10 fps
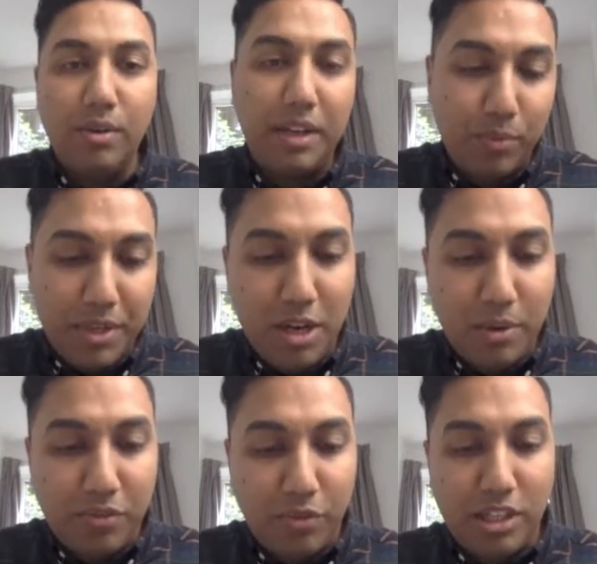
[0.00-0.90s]
Right, we know
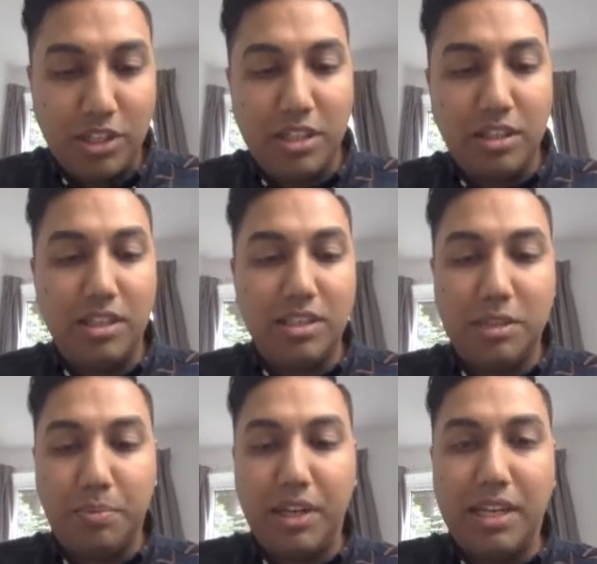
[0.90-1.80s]
it's $400,
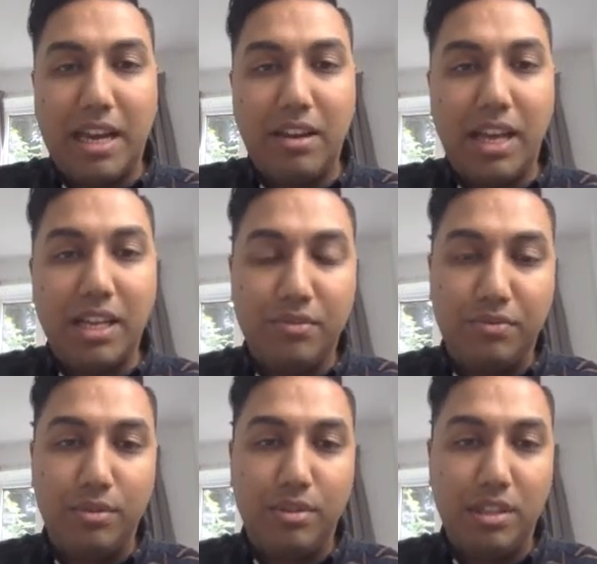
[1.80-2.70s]
let's put it down as
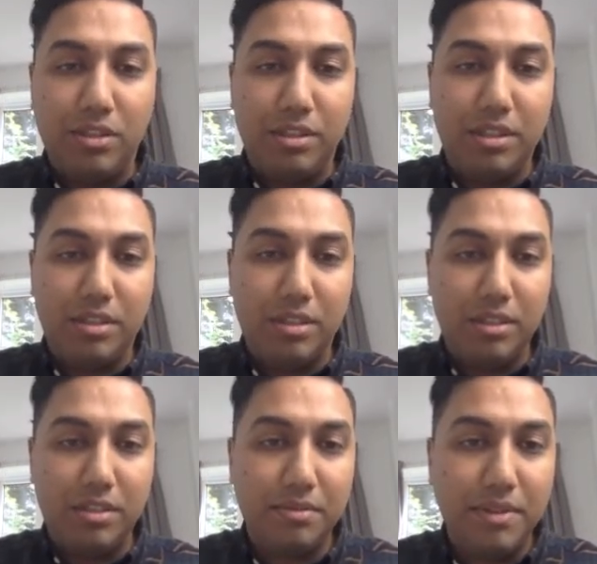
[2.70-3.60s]

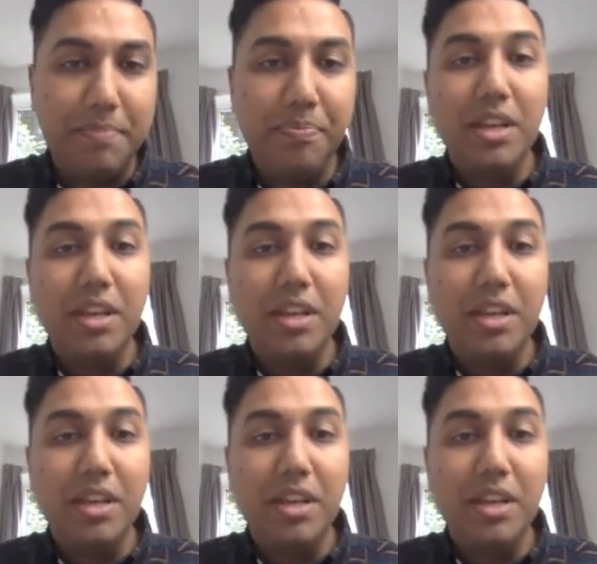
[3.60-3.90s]
$400, right?